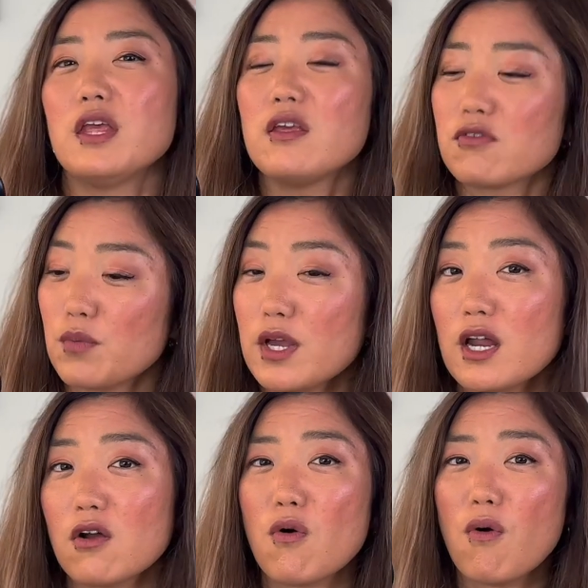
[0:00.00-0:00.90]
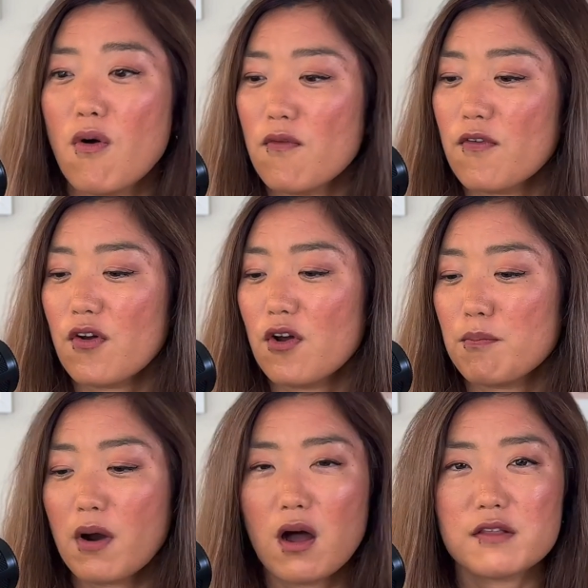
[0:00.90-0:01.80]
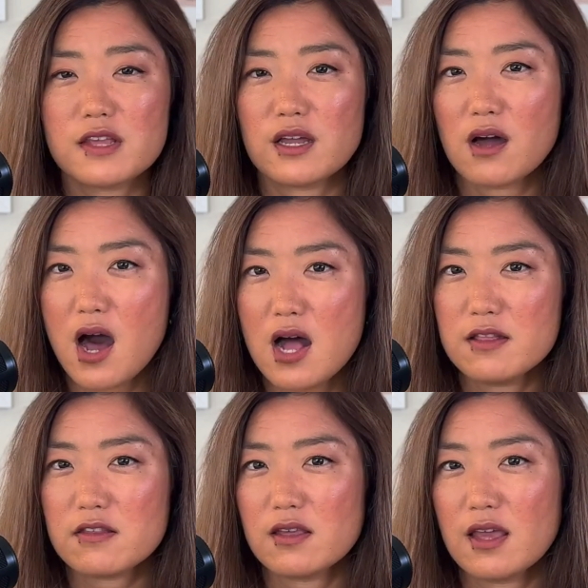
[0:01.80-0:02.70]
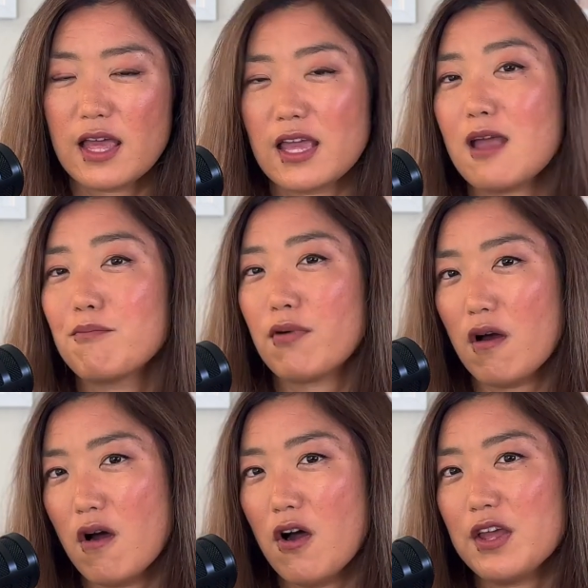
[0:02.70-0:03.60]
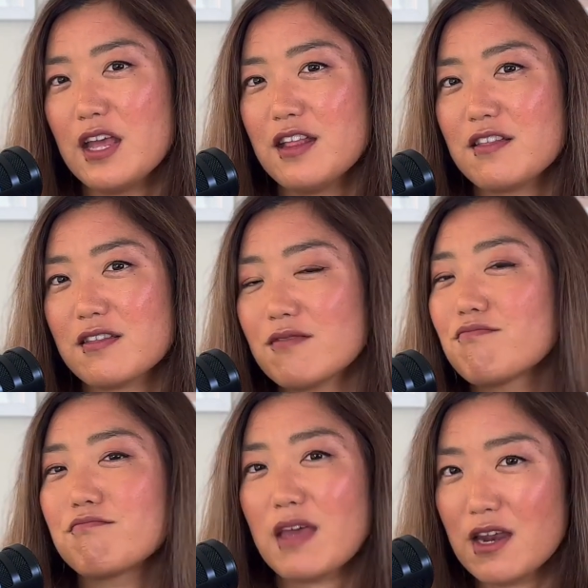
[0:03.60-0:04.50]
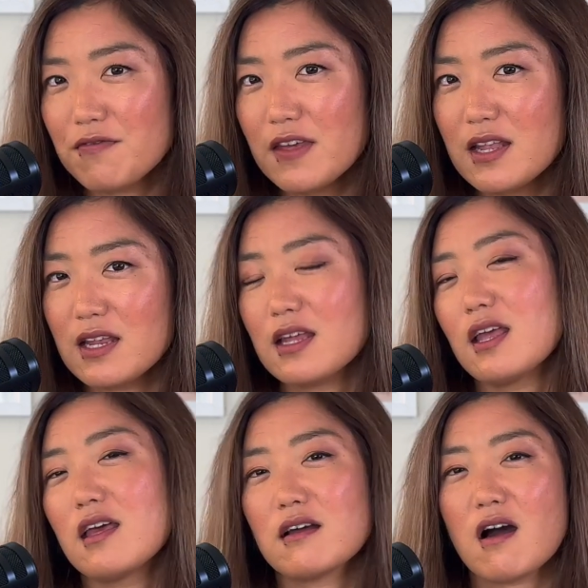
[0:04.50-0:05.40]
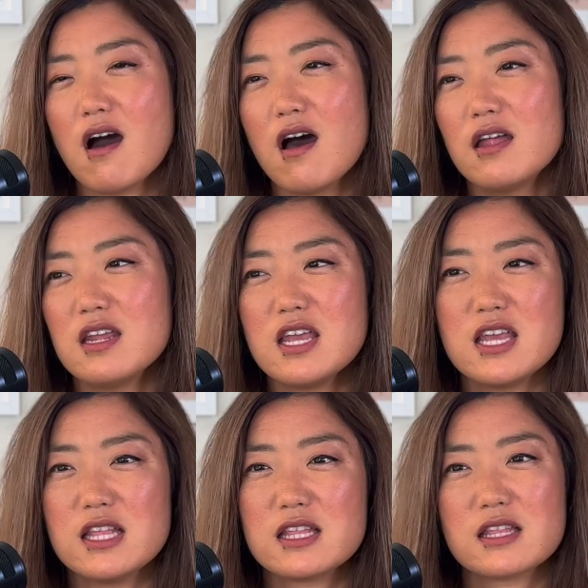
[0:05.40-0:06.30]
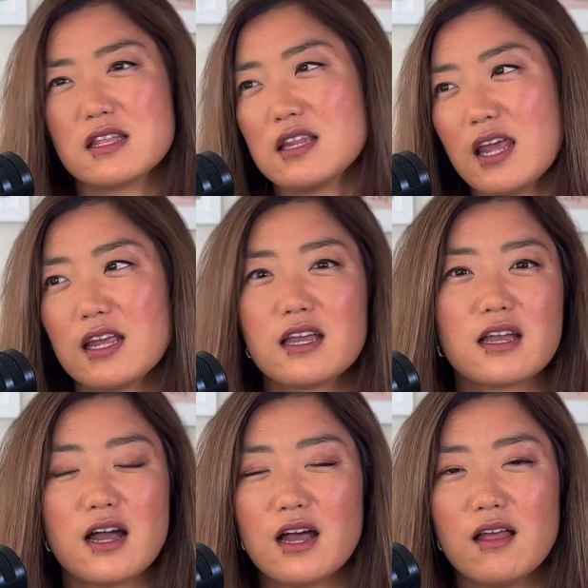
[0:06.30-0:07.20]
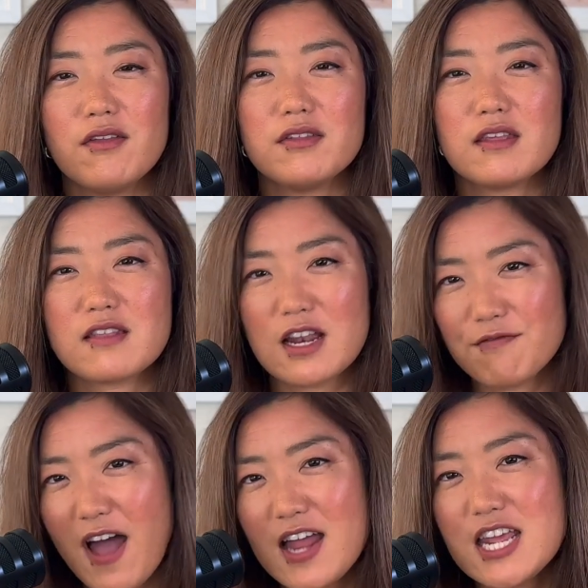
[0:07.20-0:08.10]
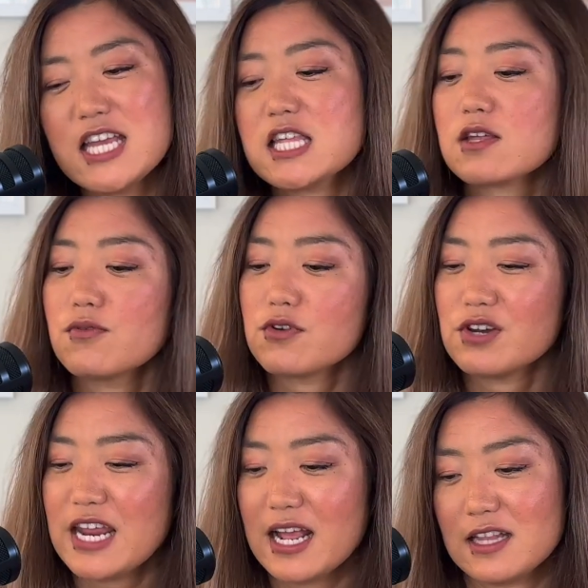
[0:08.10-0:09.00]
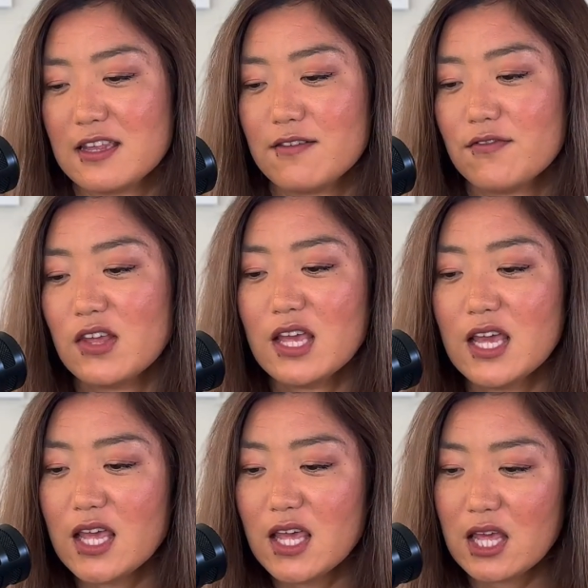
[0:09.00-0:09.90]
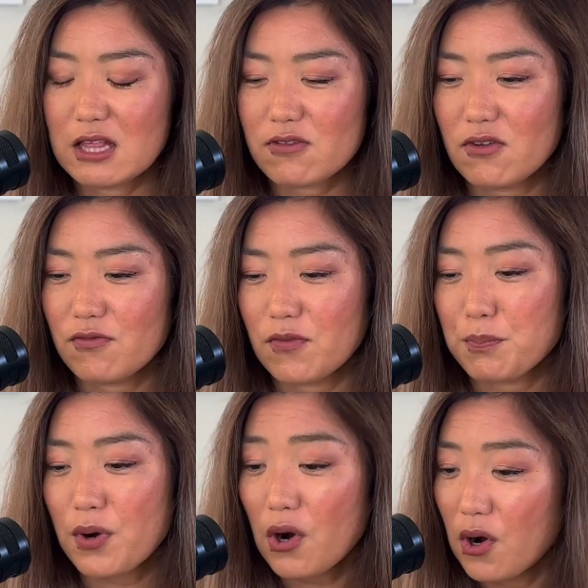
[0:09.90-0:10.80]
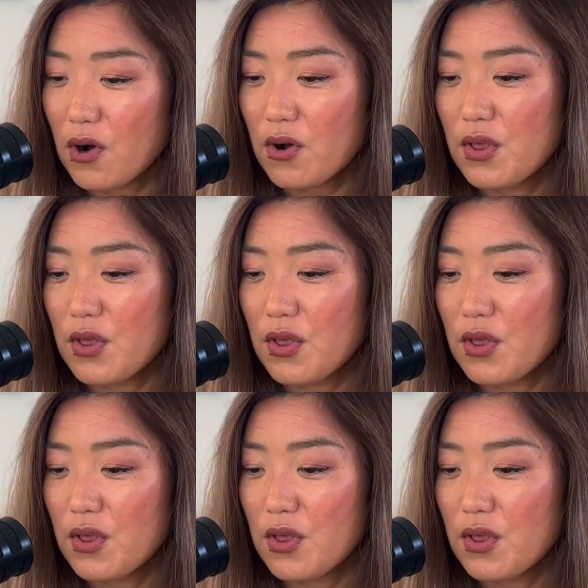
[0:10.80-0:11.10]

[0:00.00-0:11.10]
So we're going to go over pros and cons. Again, pro is benefit and con is like disadvantage or negative. So for pro,